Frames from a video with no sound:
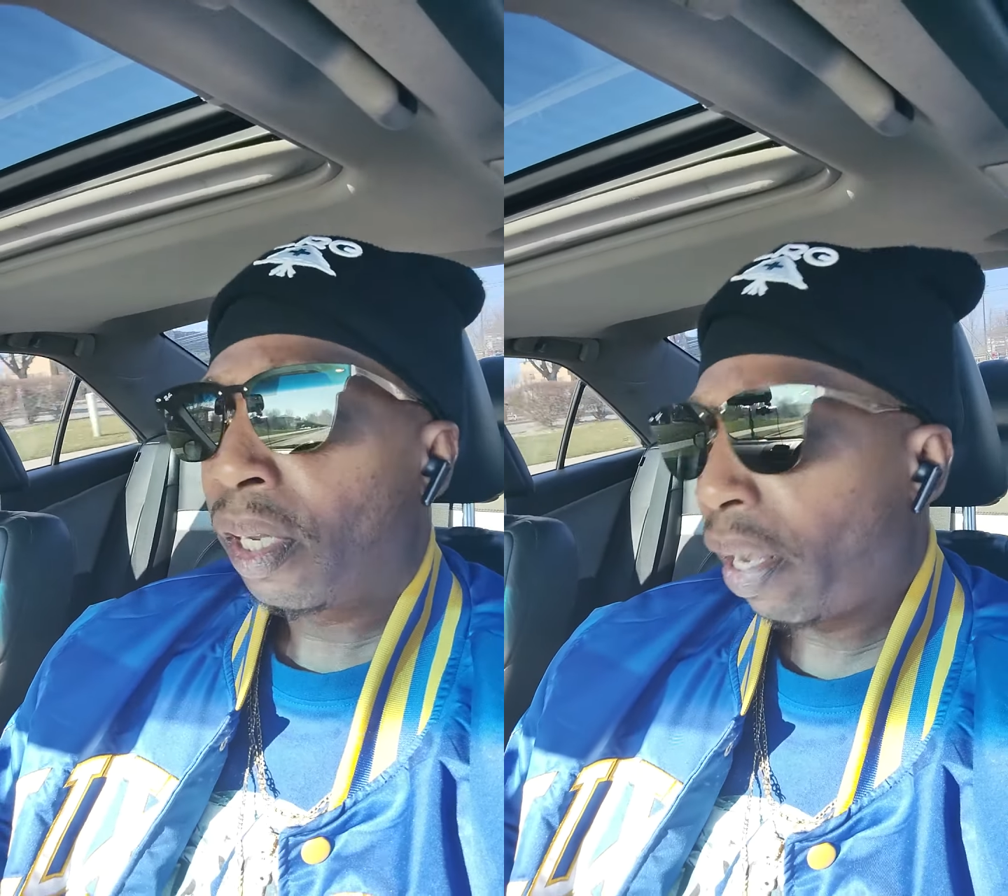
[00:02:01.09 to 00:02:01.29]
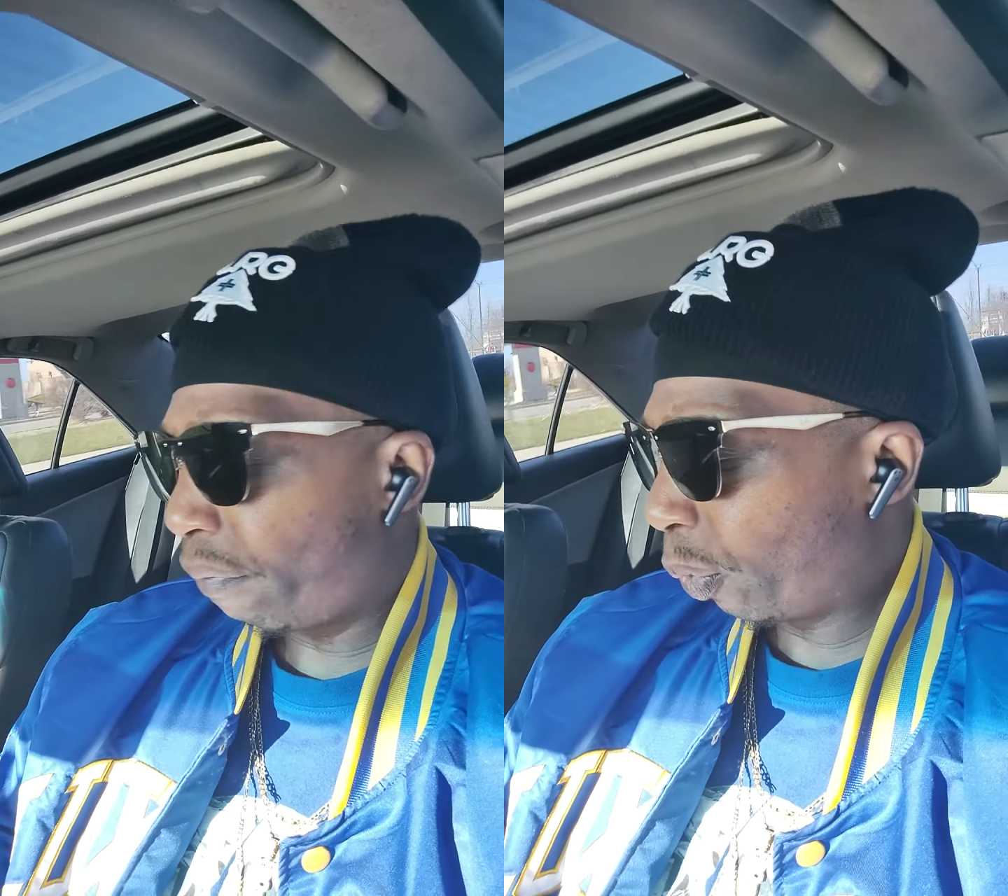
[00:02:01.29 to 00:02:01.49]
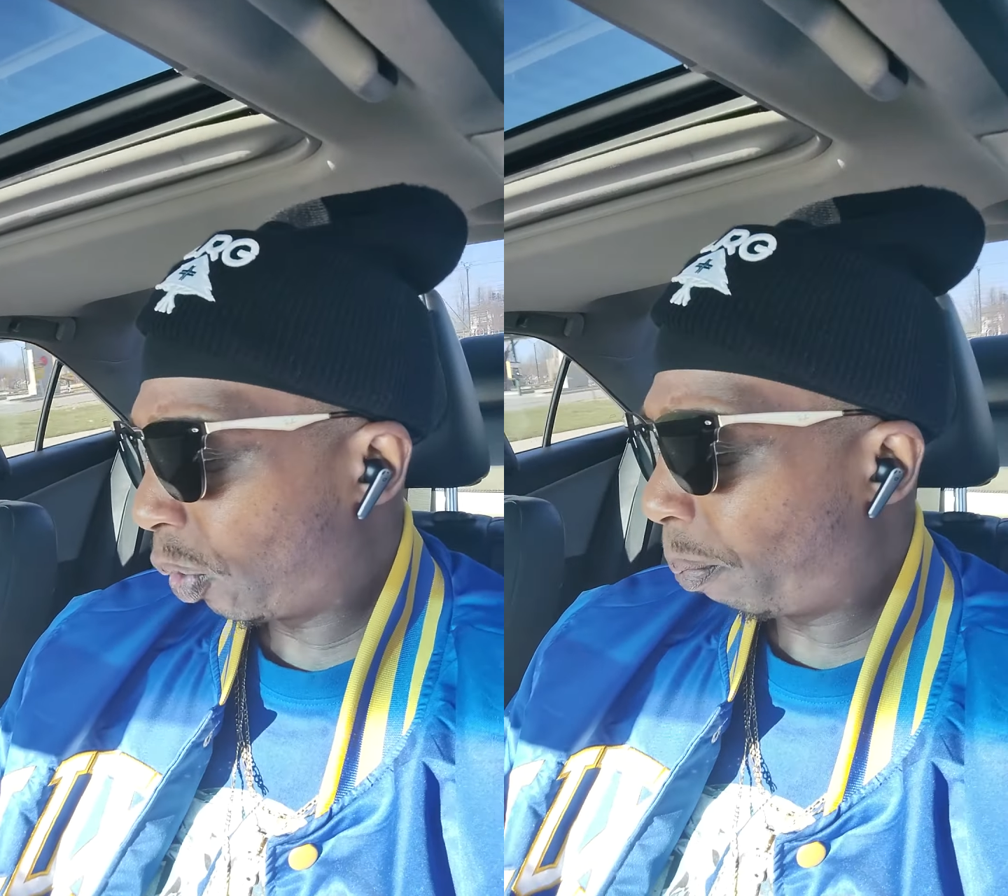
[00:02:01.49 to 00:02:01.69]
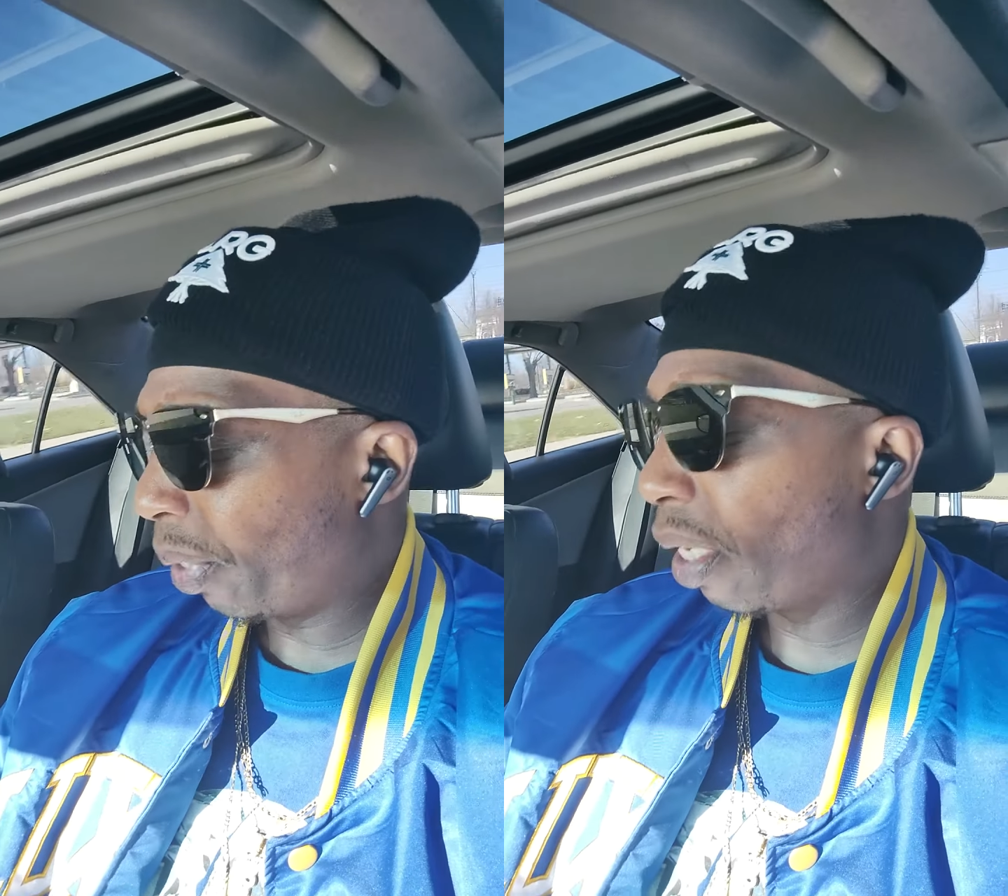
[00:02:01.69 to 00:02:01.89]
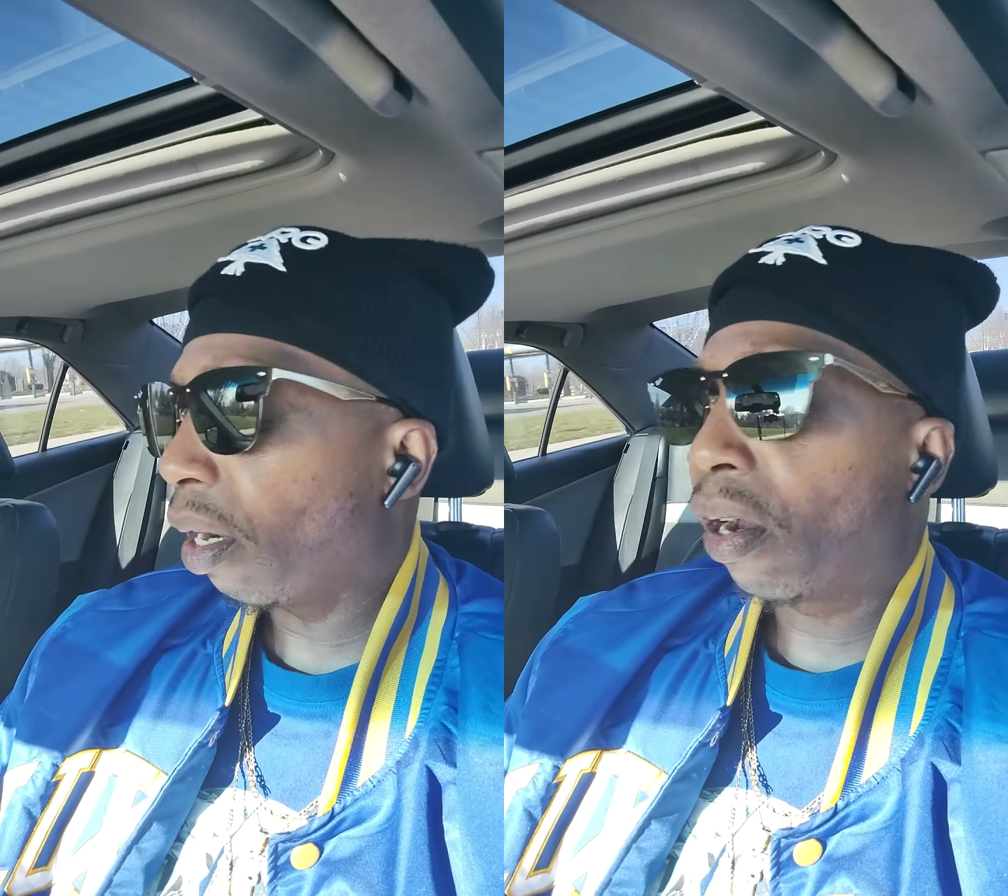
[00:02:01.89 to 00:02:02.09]
if you
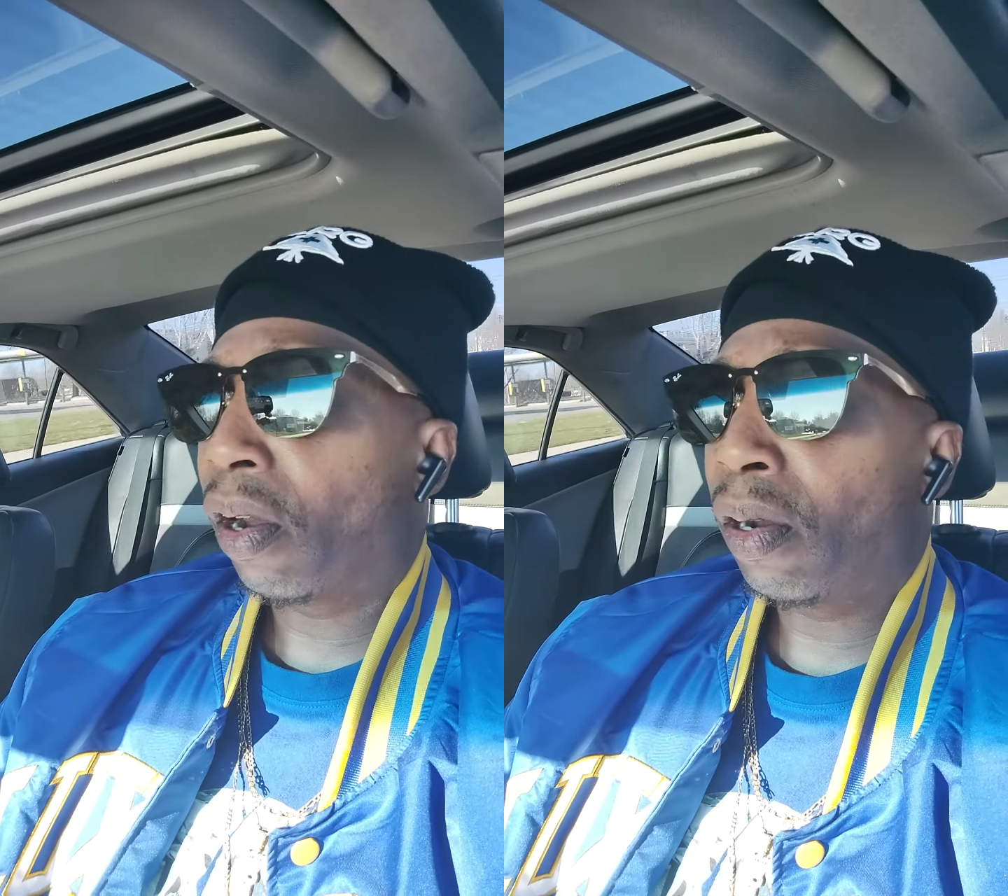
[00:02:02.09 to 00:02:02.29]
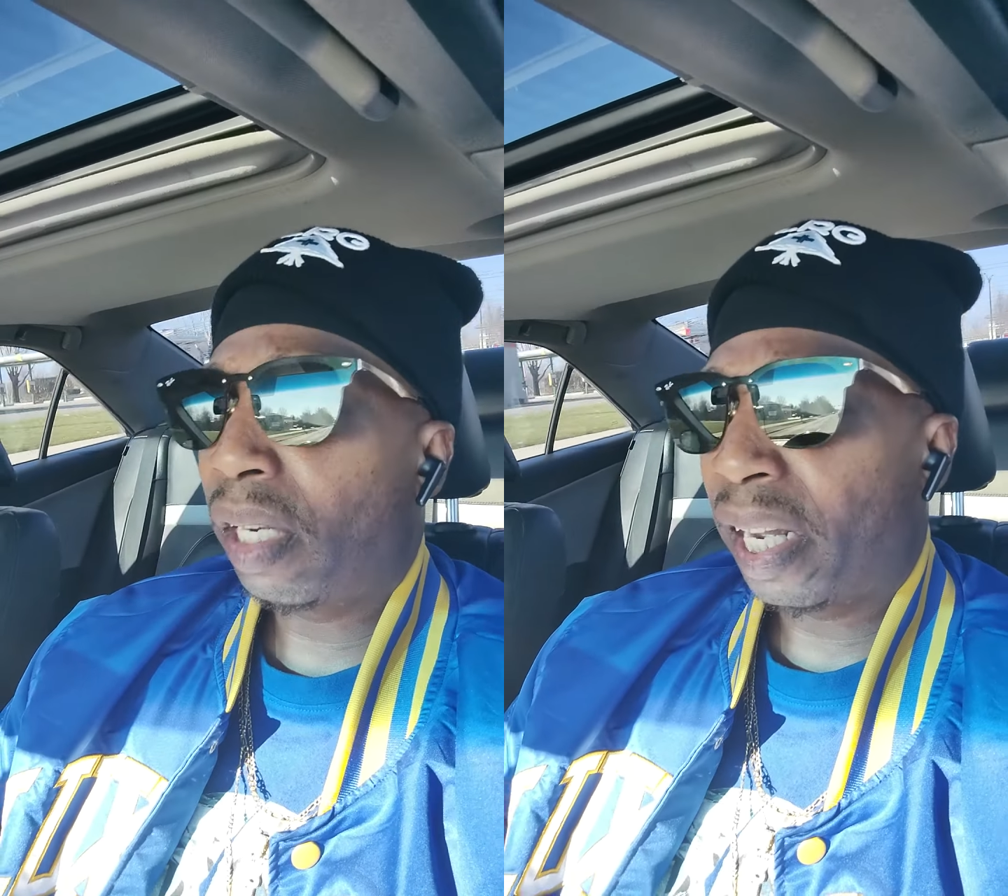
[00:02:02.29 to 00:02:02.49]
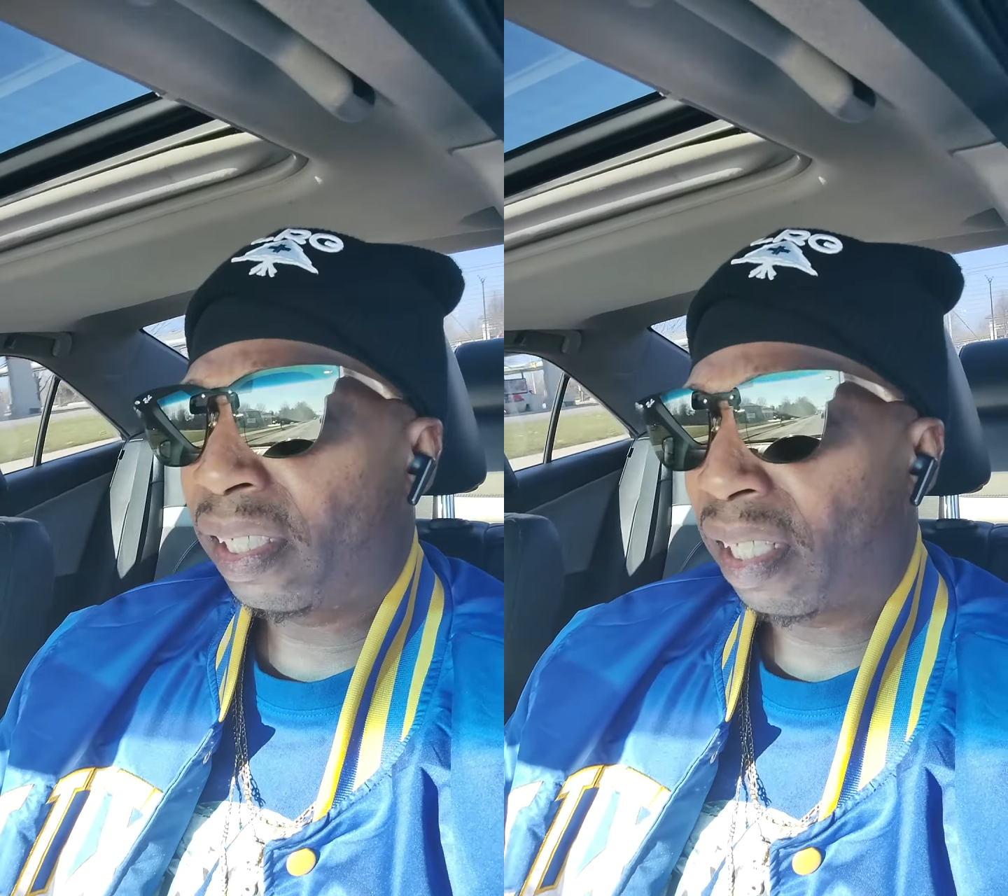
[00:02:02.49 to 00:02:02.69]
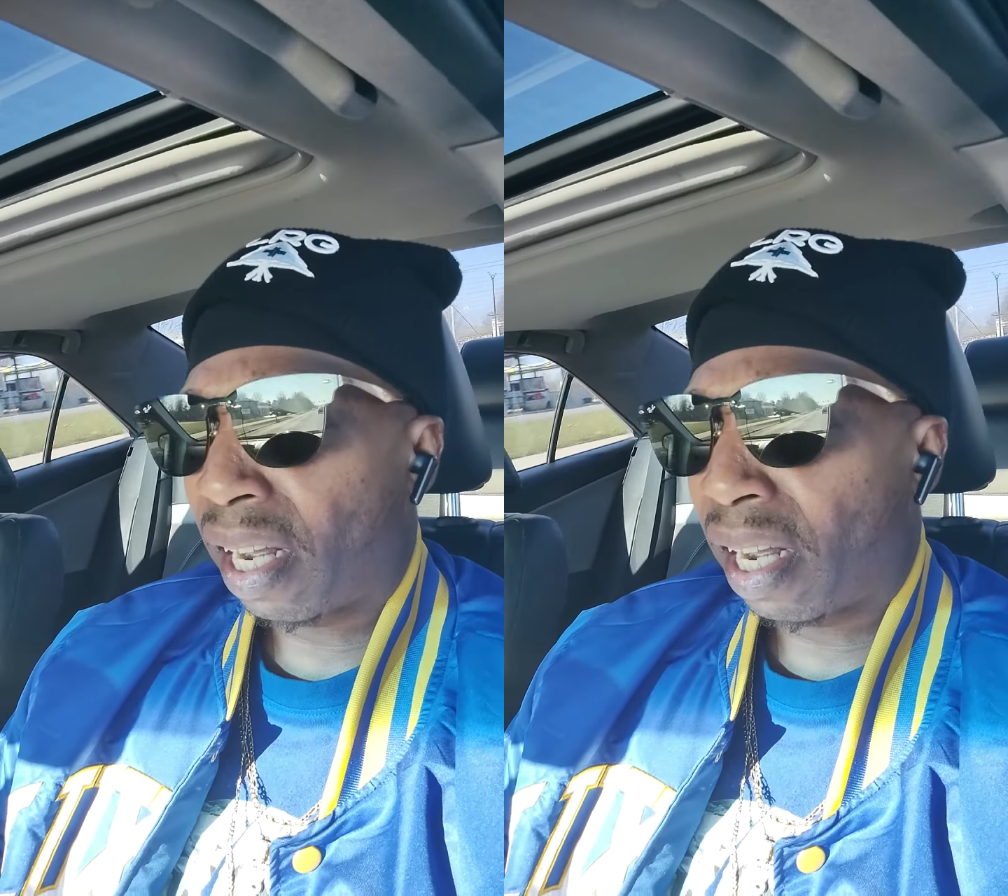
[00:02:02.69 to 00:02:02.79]
spend all that